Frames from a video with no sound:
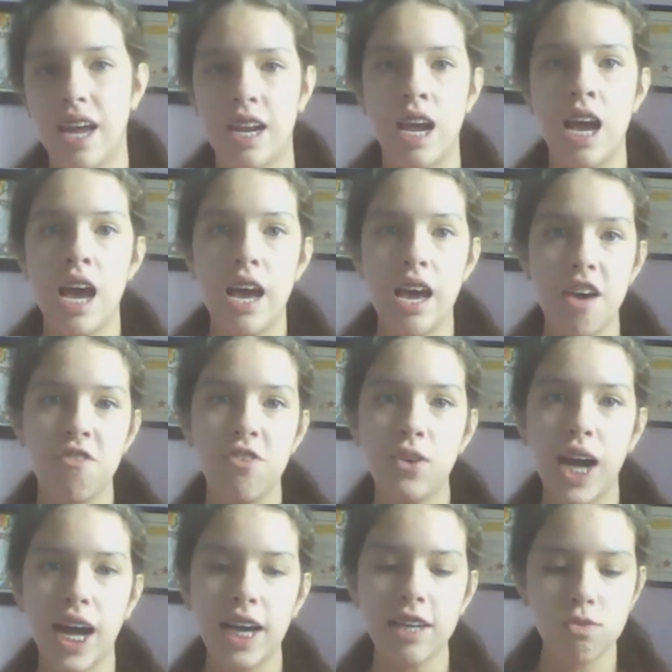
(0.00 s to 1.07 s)
And if you
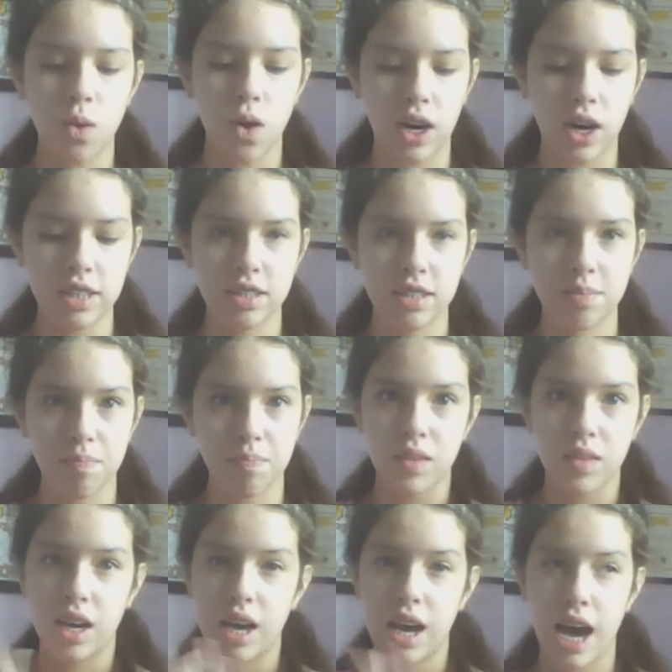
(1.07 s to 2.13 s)
guys want,
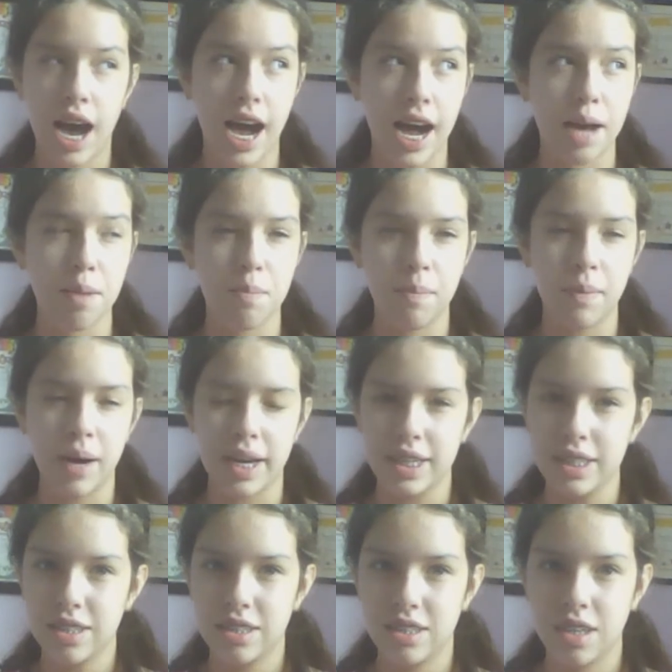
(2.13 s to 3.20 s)
I
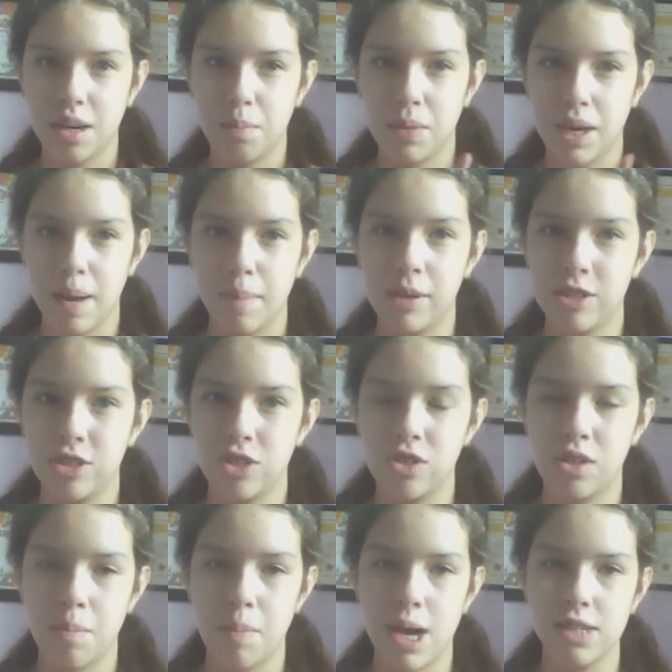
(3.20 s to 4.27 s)
might be able to do
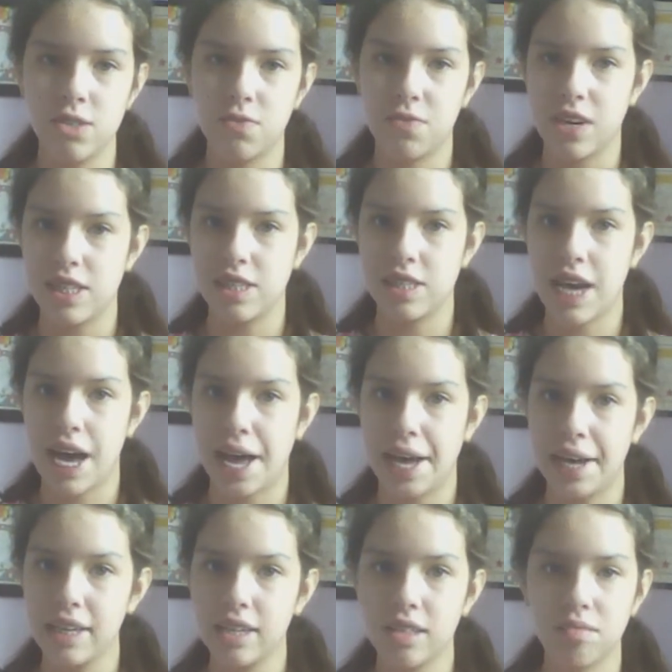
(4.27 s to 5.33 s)
the best friend
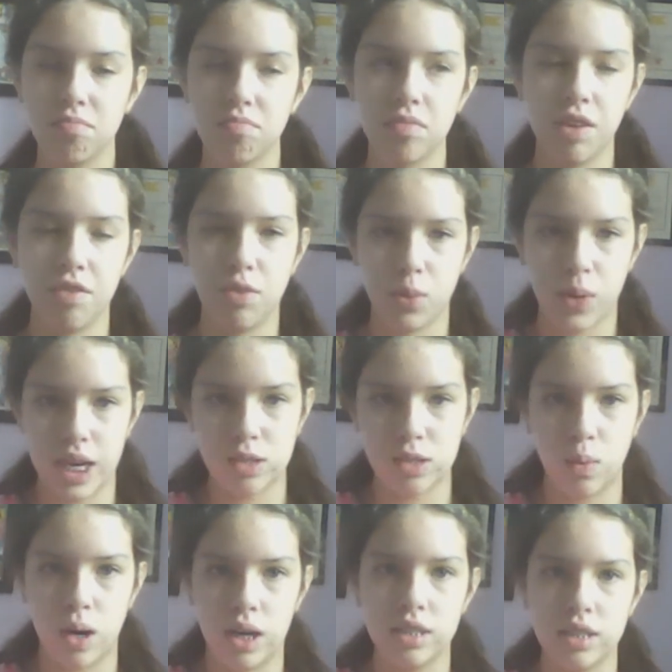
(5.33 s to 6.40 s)
tag if you guys
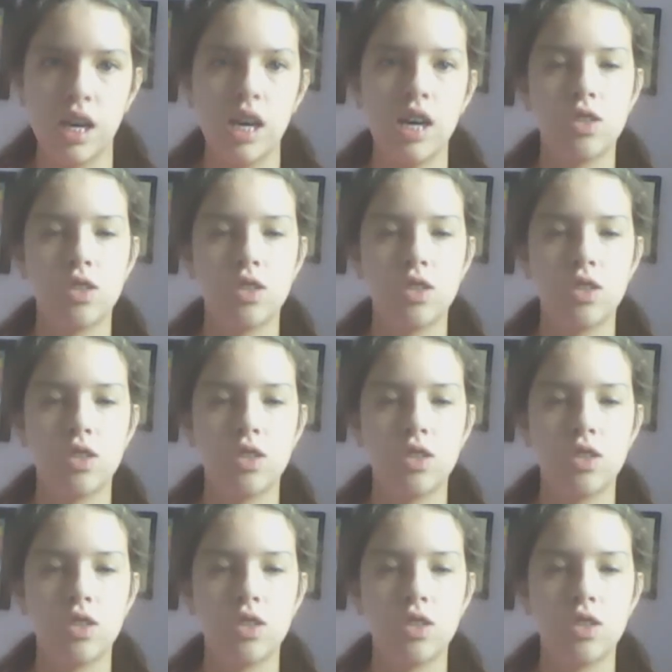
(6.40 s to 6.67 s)
want.